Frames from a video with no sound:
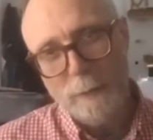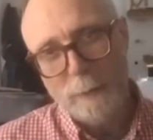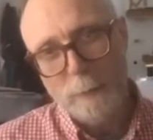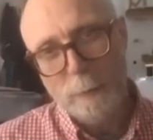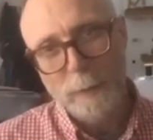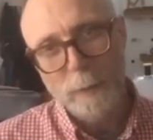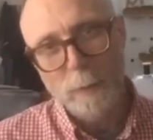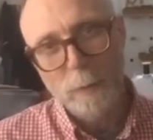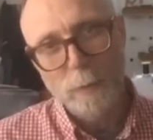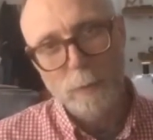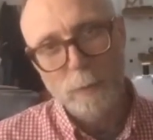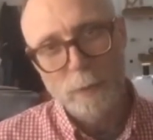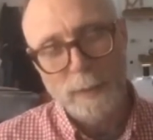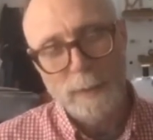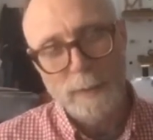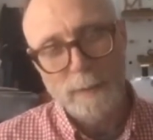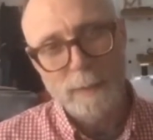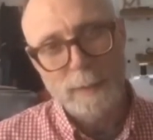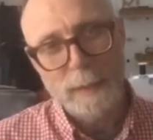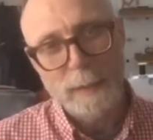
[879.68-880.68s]
record
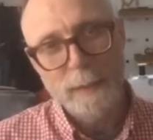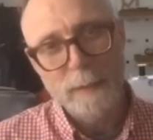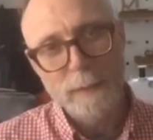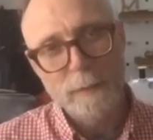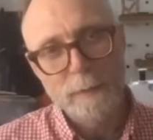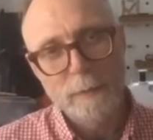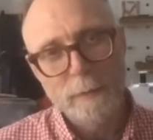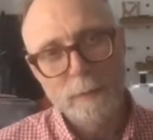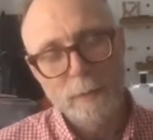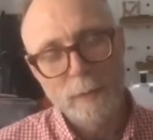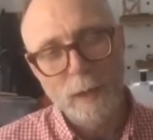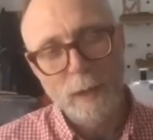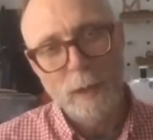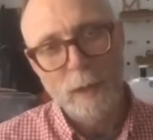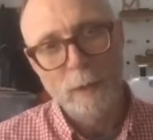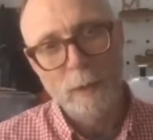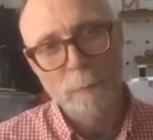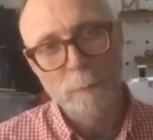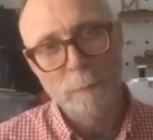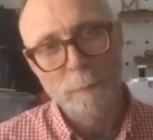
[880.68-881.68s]
translated,
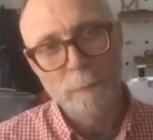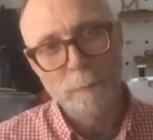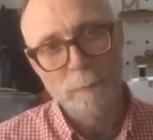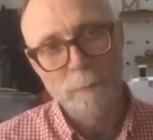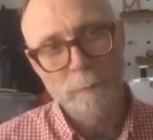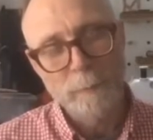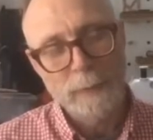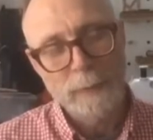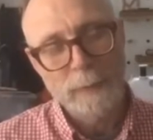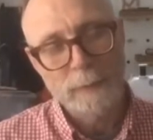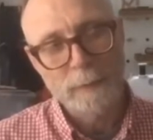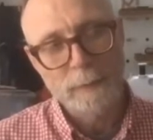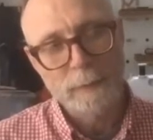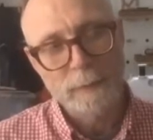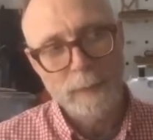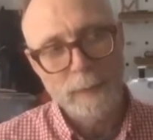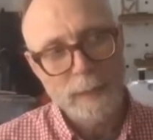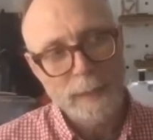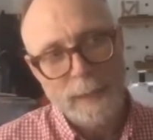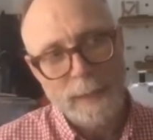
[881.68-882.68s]
and
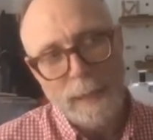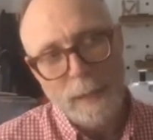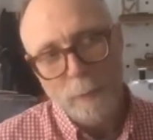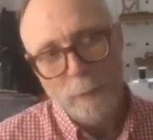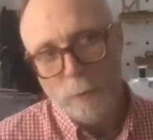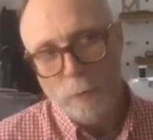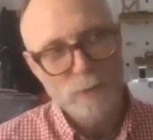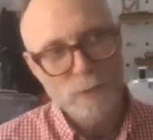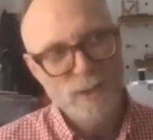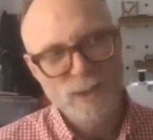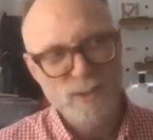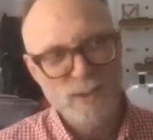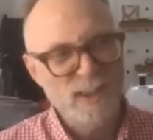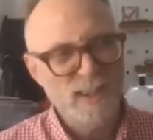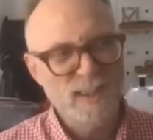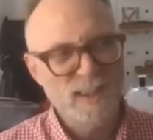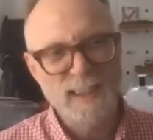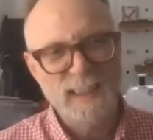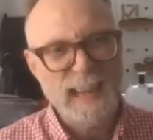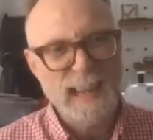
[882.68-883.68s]
how it also
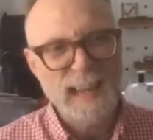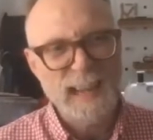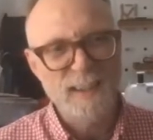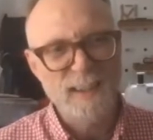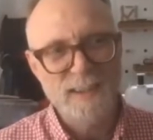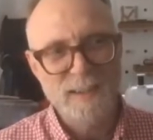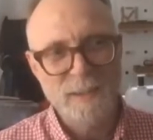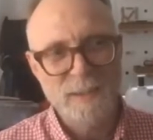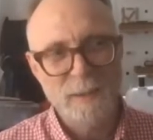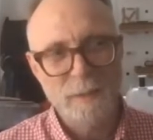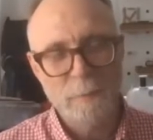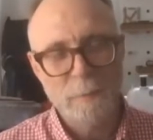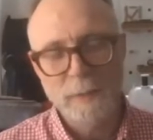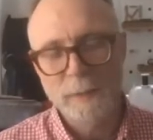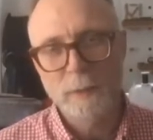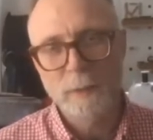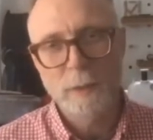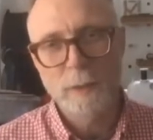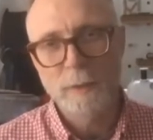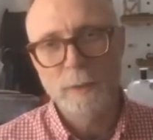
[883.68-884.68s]
just allowed us
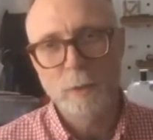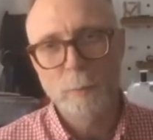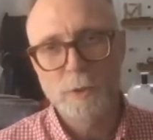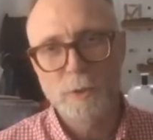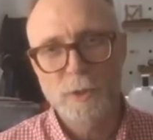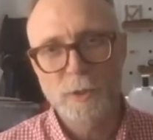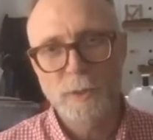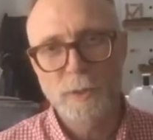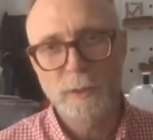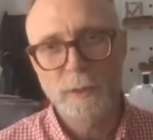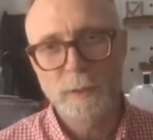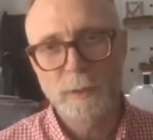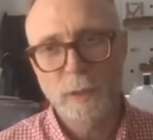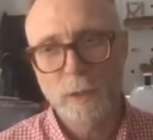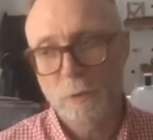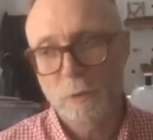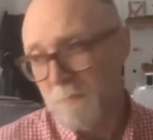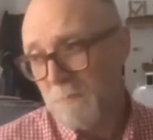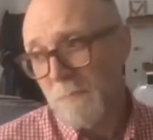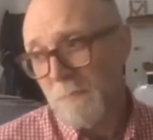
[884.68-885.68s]
an opportunity to
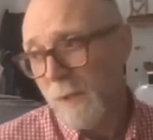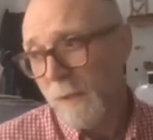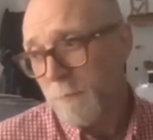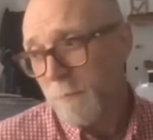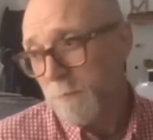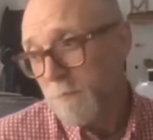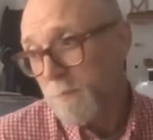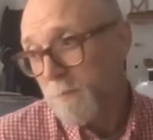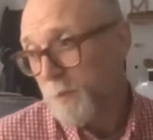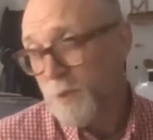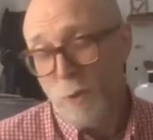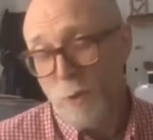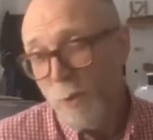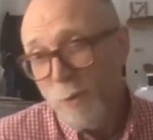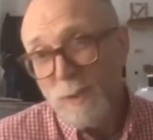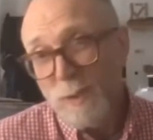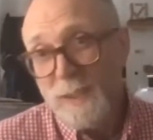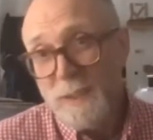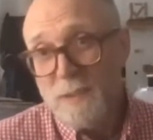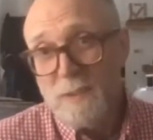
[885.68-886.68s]
go, sure,
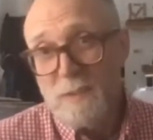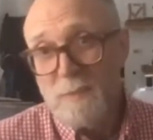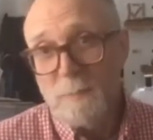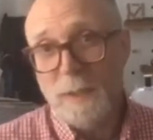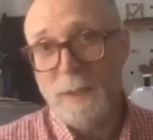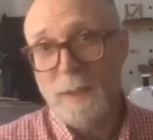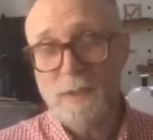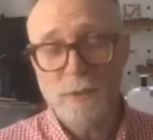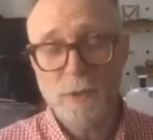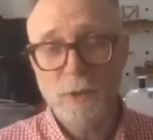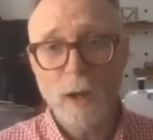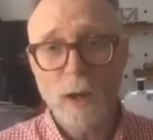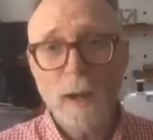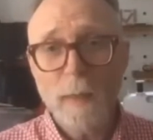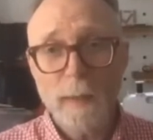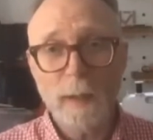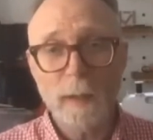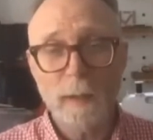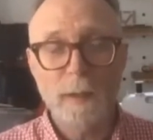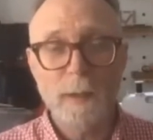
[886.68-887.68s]
let's try
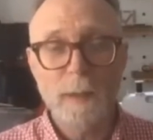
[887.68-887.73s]
that.